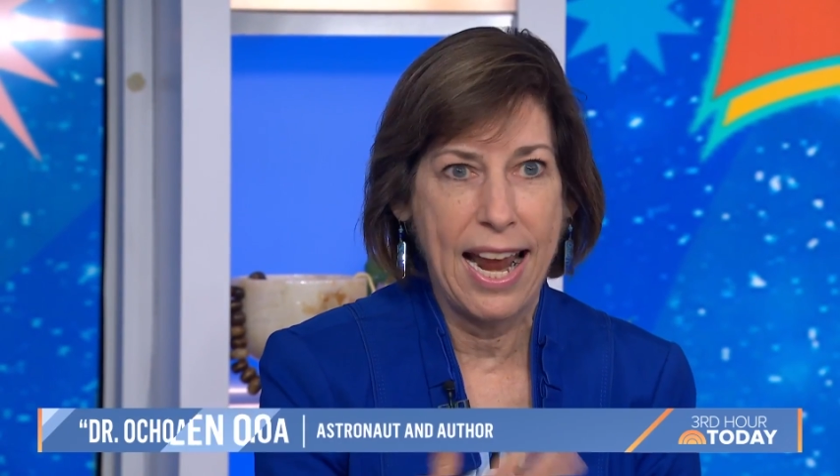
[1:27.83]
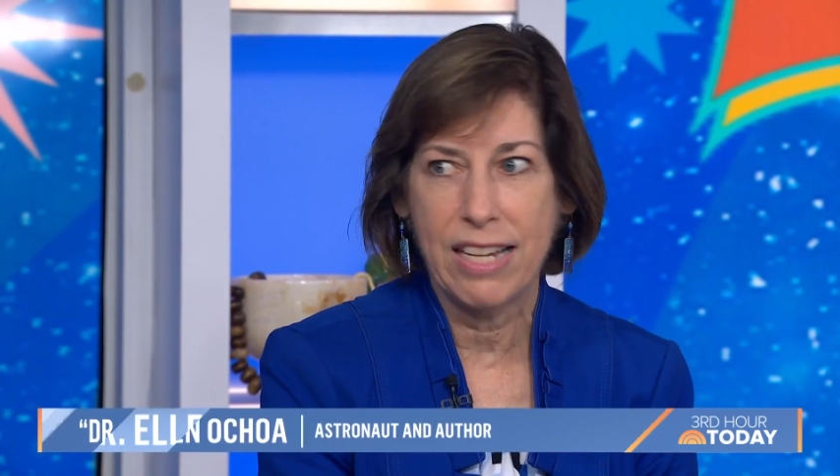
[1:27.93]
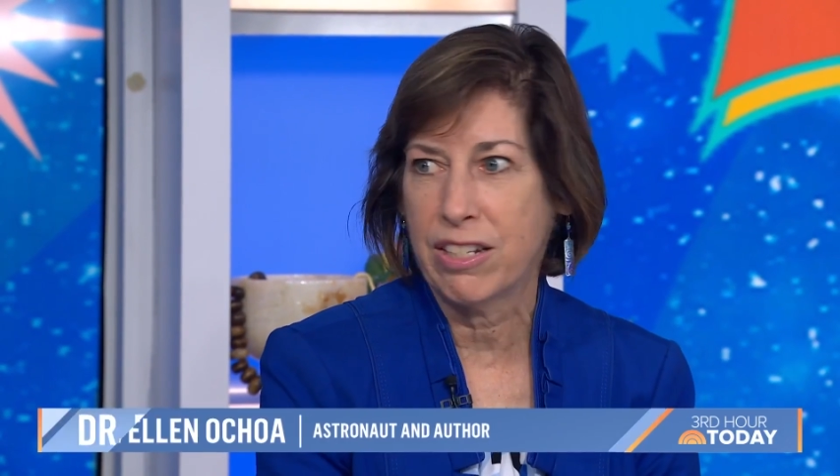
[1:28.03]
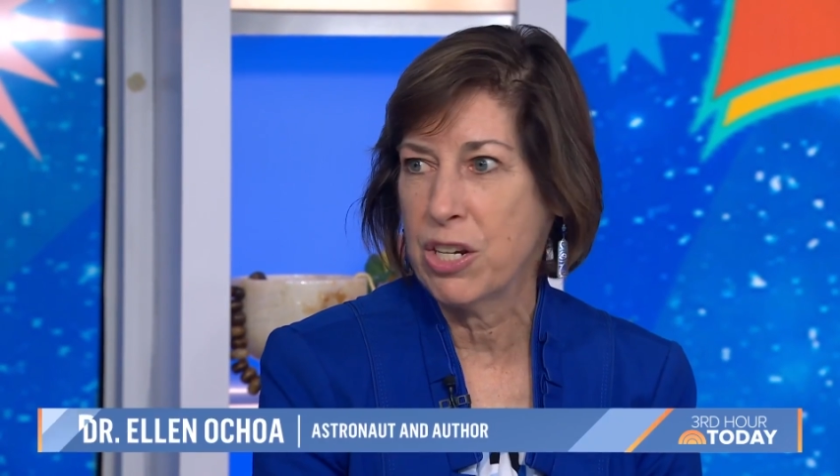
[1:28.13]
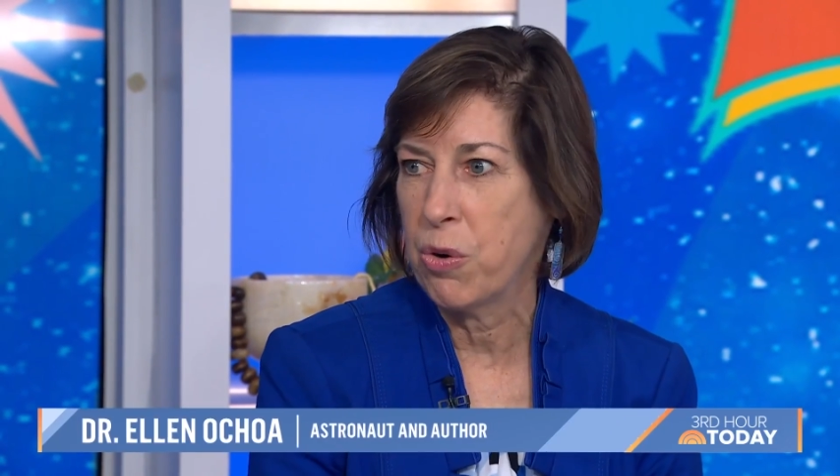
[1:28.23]

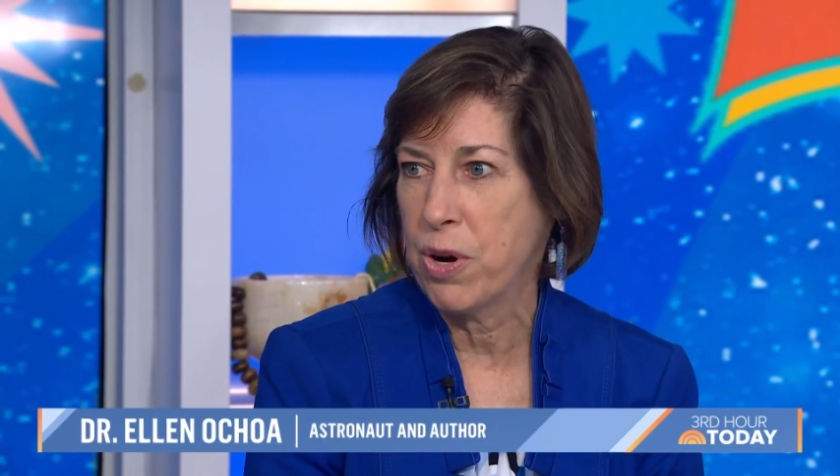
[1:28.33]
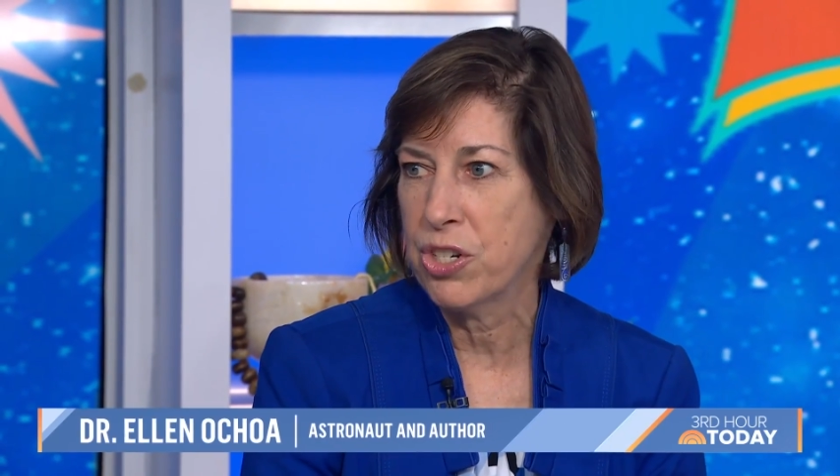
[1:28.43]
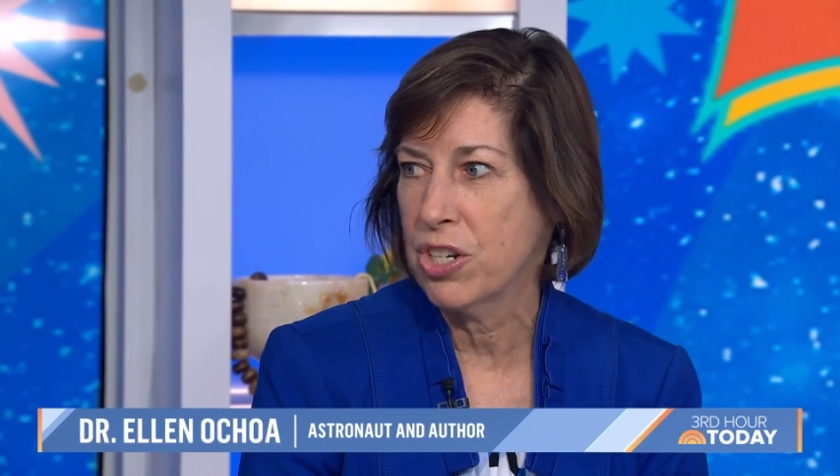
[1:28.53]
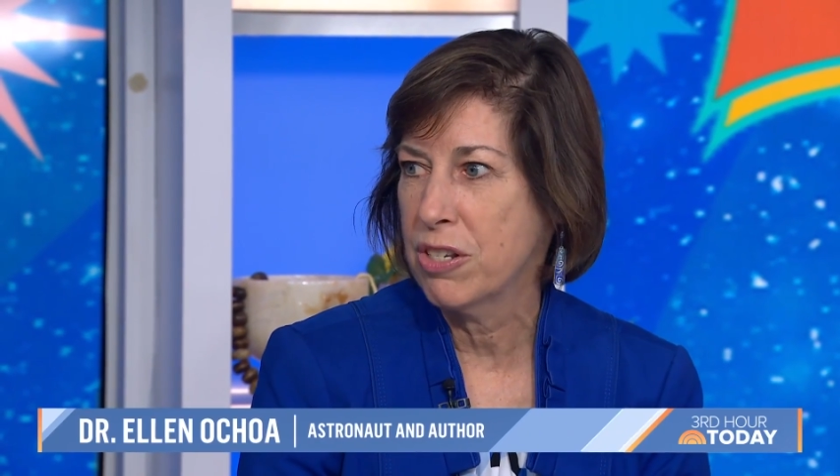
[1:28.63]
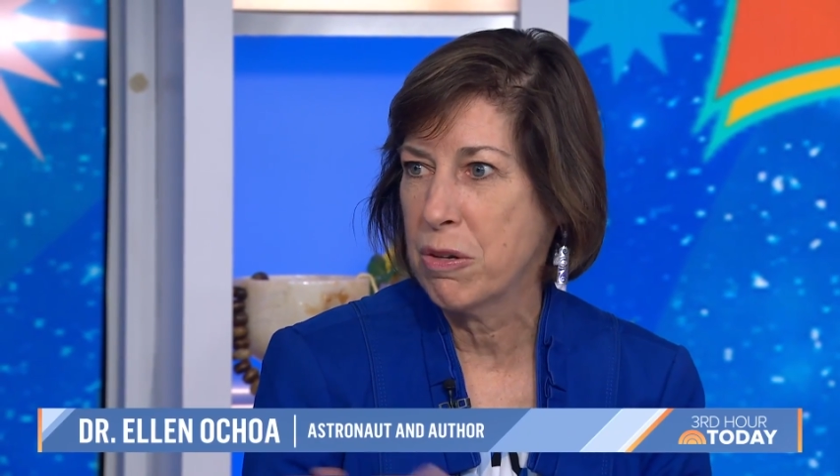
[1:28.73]
asking
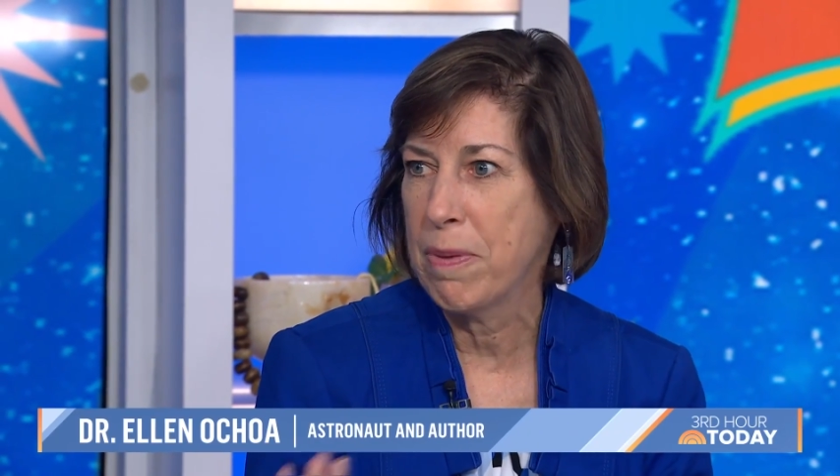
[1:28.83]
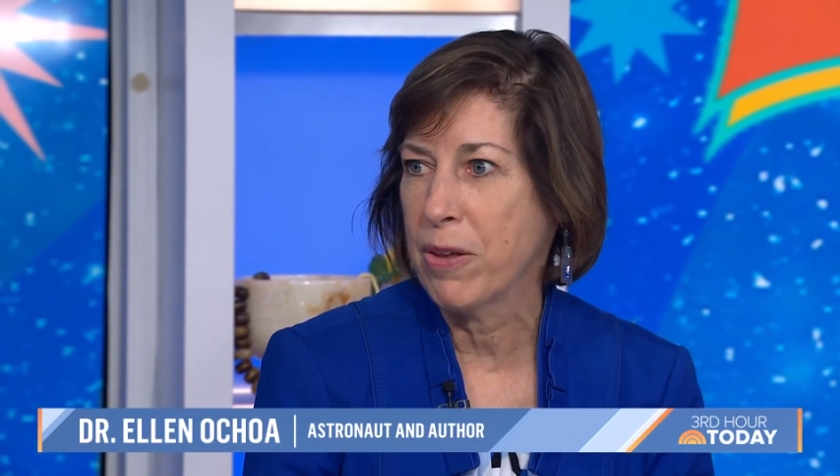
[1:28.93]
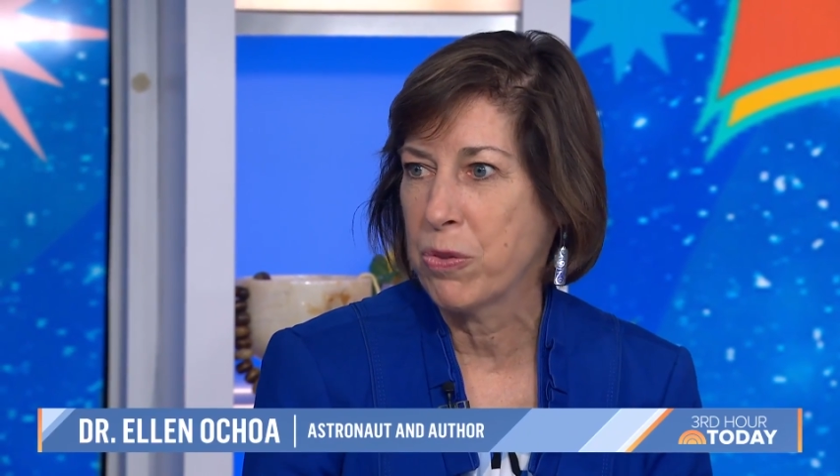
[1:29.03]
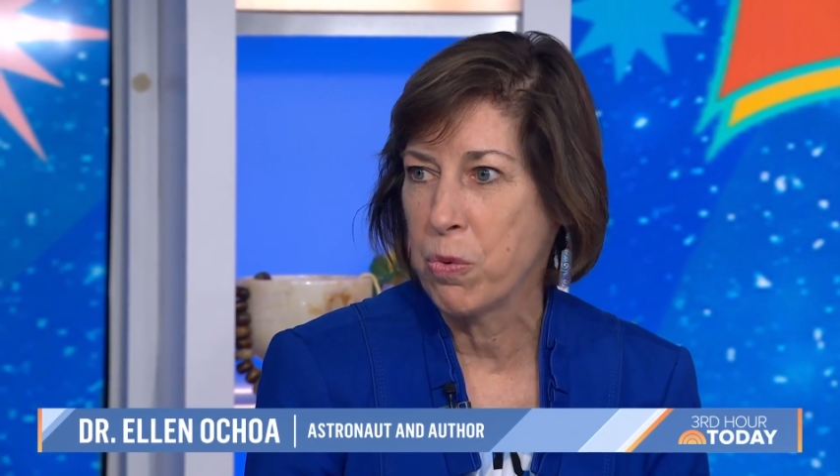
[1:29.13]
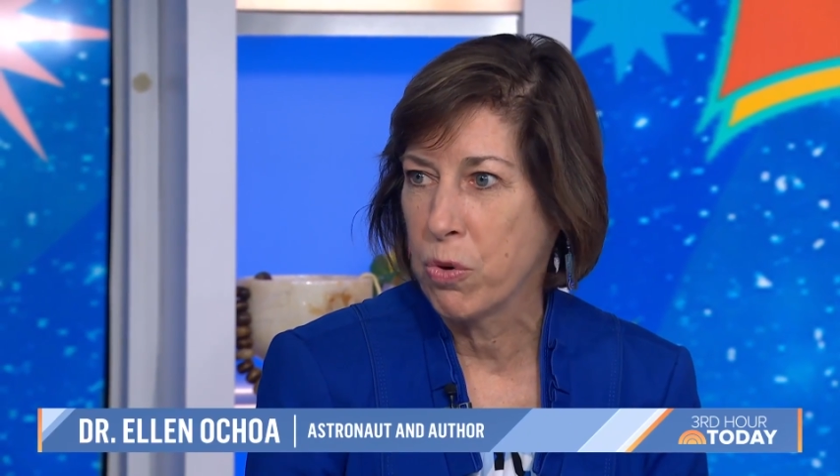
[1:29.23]
questions about the